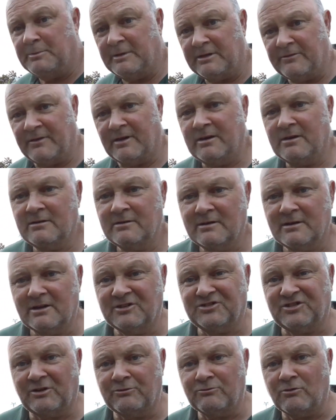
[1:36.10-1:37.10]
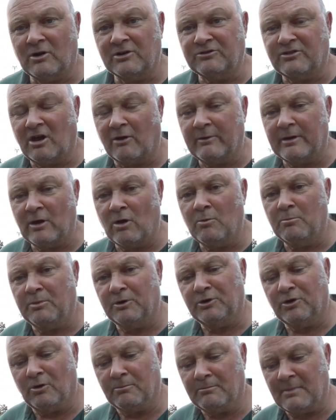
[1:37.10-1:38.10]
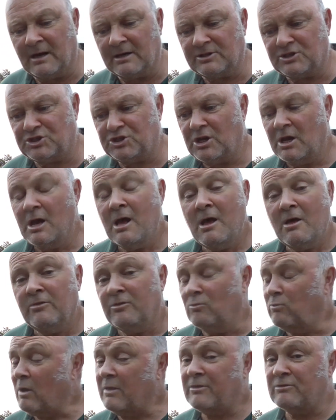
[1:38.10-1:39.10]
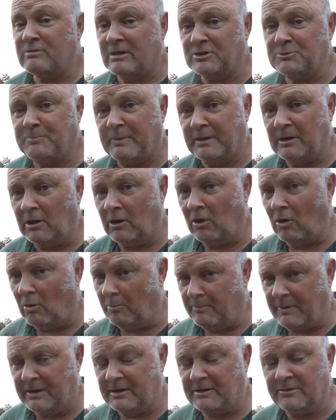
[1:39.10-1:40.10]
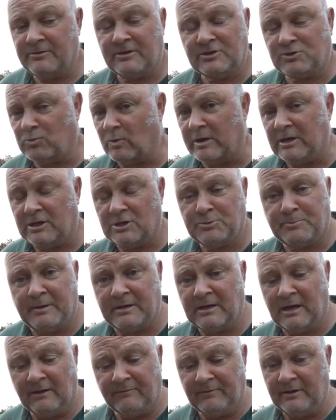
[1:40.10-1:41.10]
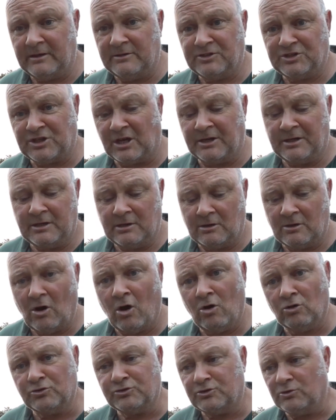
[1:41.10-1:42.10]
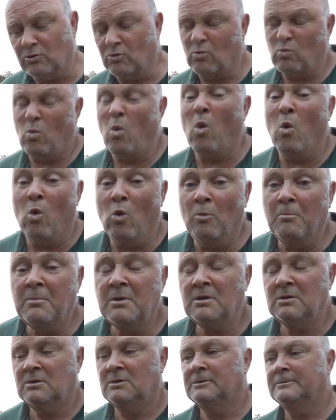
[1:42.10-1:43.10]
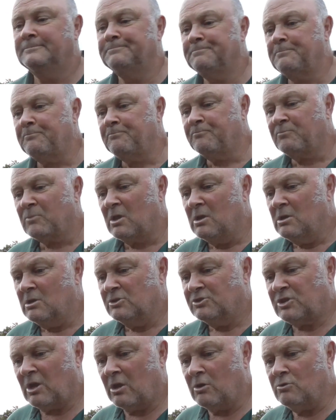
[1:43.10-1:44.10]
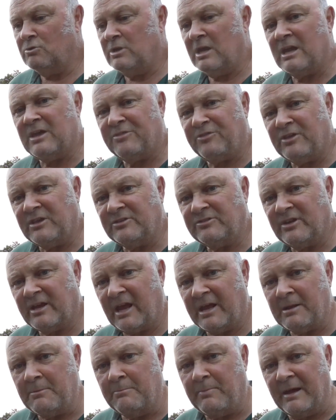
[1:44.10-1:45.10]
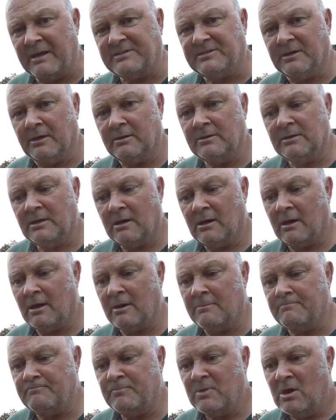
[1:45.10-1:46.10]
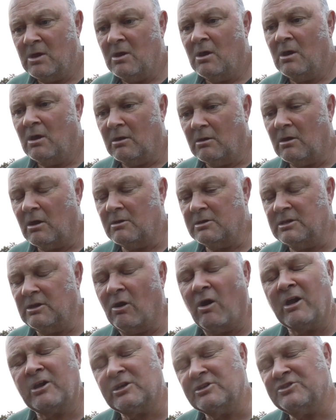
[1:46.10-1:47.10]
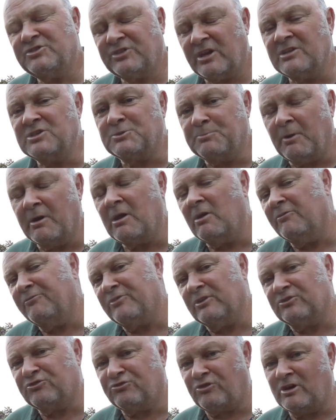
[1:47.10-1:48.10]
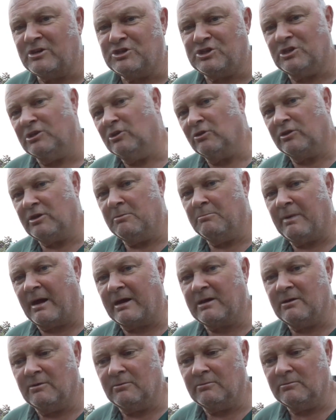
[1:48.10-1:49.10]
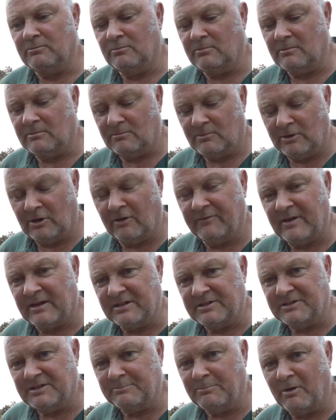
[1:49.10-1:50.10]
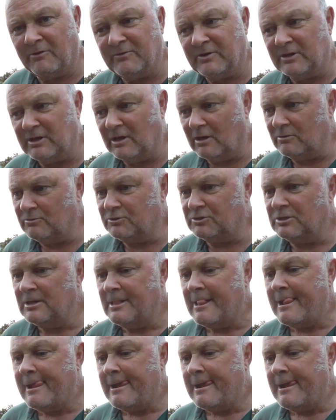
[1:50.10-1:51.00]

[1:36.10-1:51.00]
a bit of a sunrise going on, but not much. The weather has been a lot better. This week has been lovely, sunny and hot, or warm. So yeah, things are getting better. You know, I can sense my own frustration looking back at when I've edited my videos,